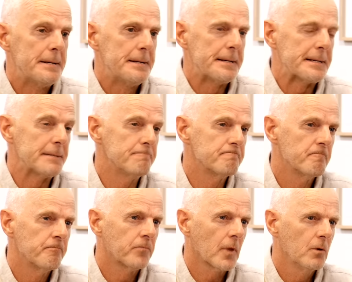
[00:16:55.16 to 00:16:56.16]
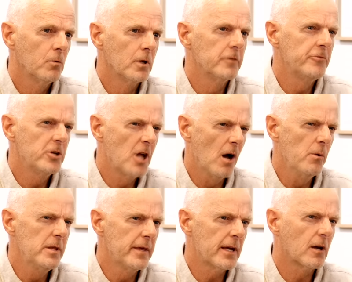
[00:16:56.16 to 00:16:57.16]
Um, Well, if you go
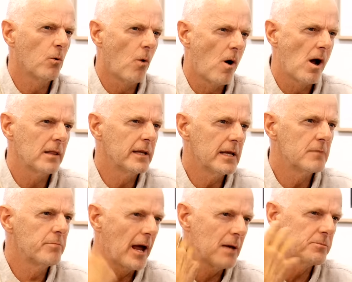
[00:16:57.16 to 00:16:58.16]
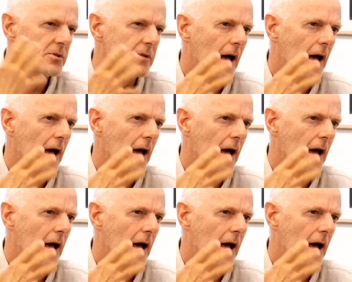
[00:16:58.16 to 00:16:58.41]
in there quietly and perhaps